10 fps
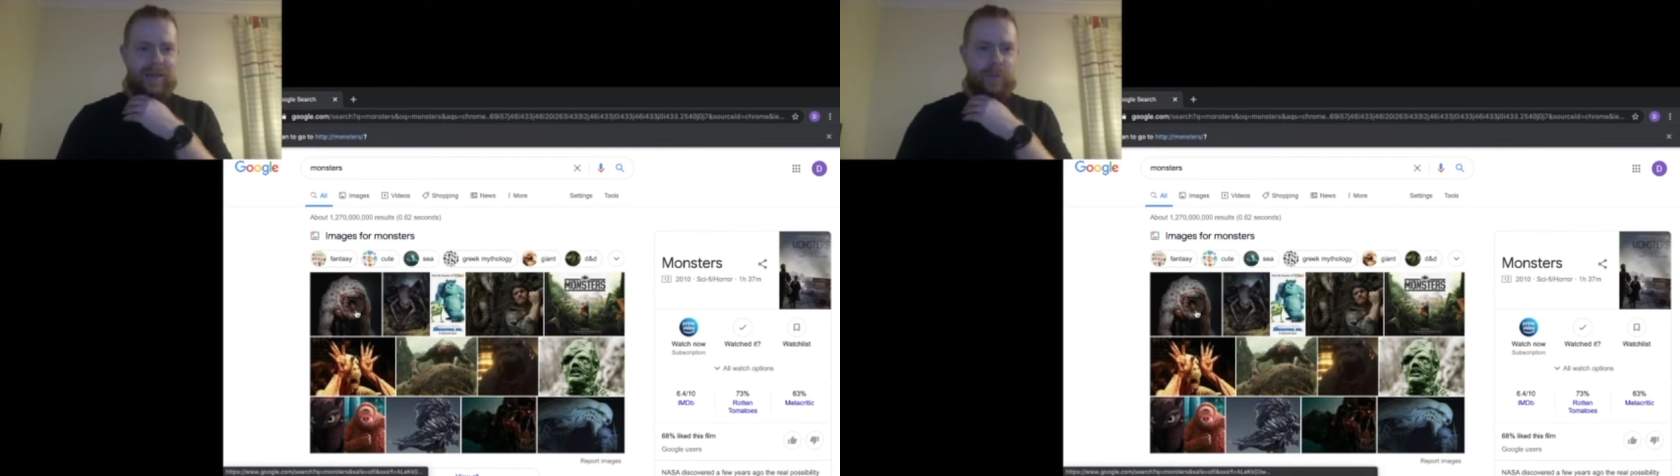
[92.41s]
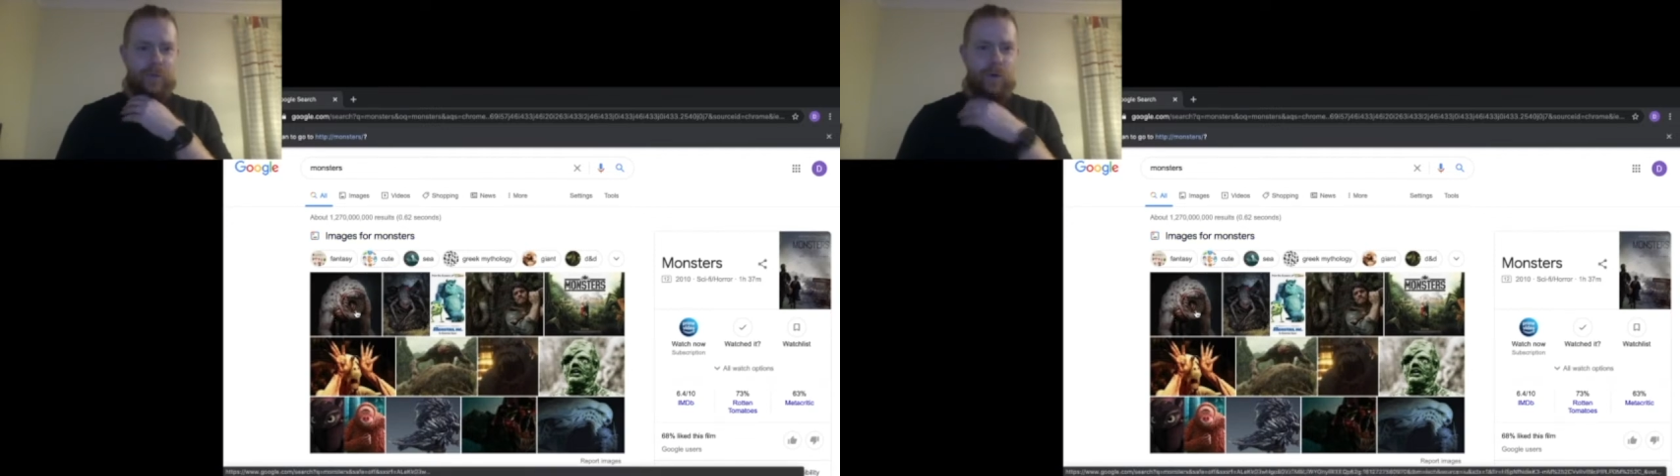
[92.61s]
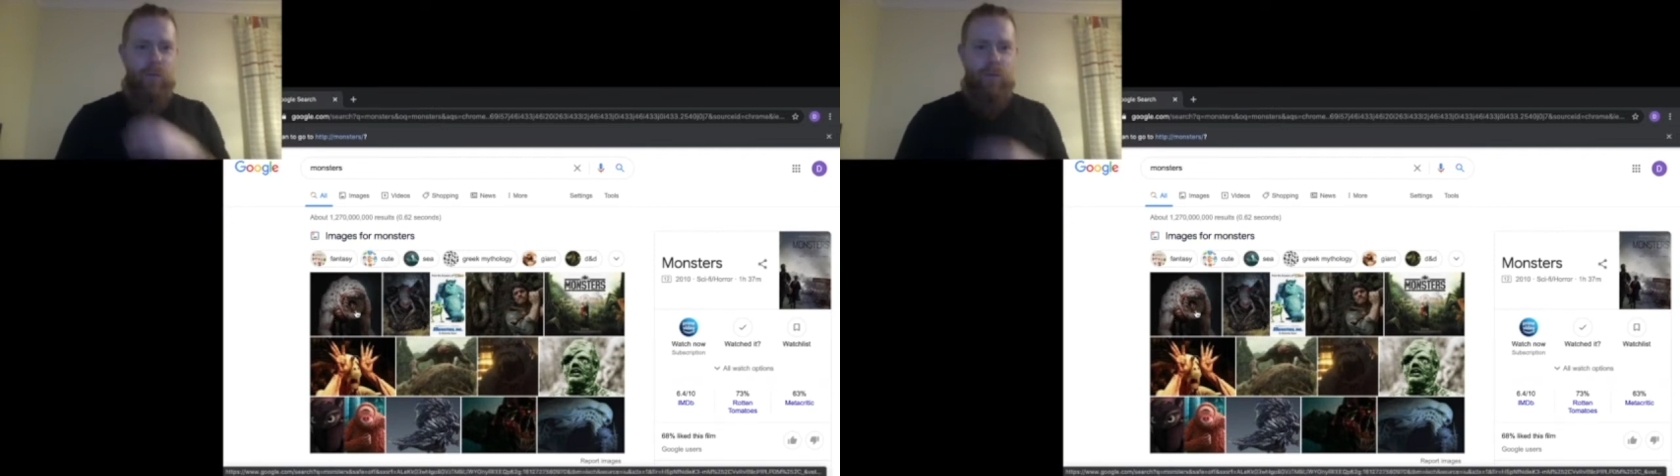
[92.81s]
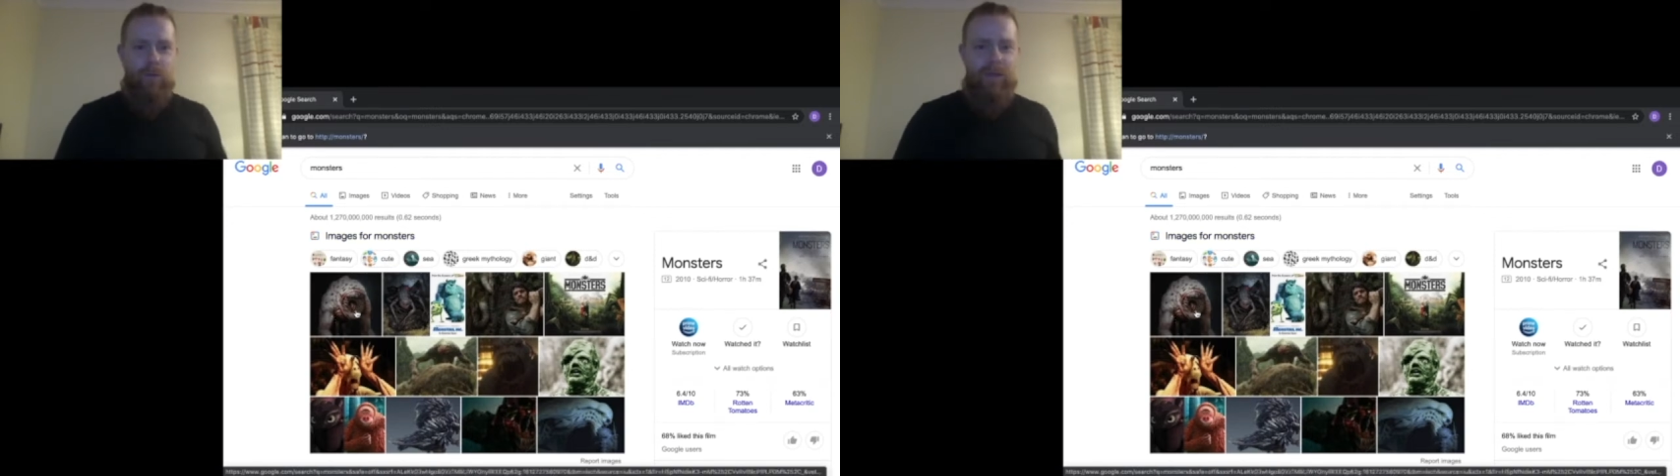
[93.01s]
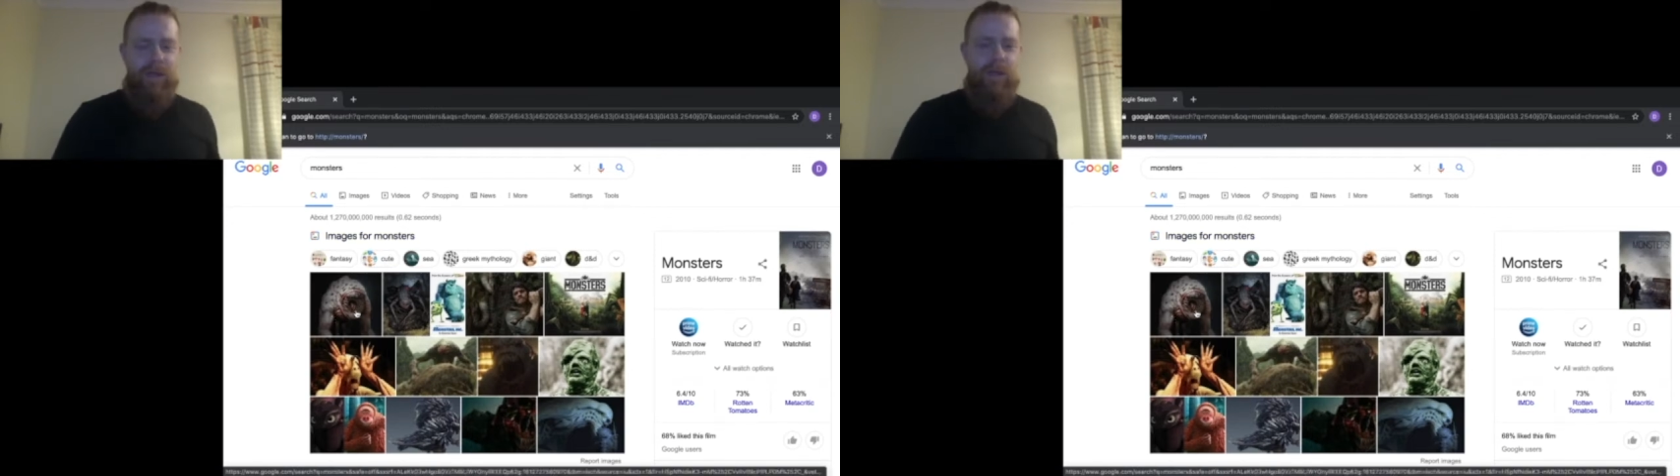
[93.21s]

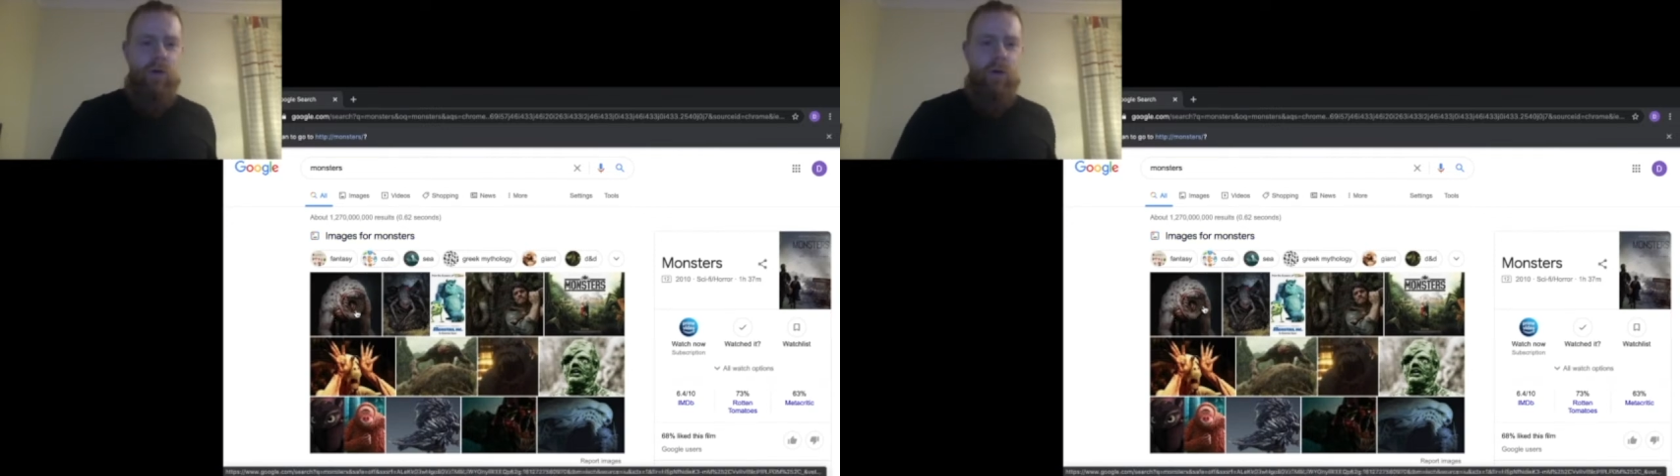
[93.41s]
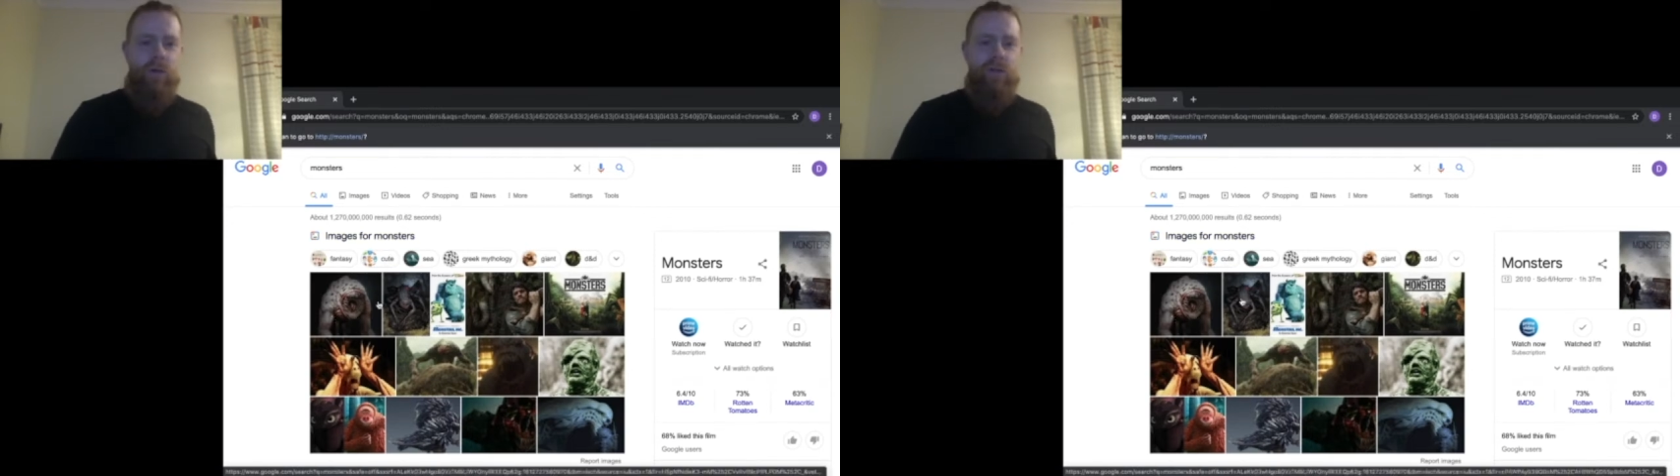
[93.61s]
Probably not.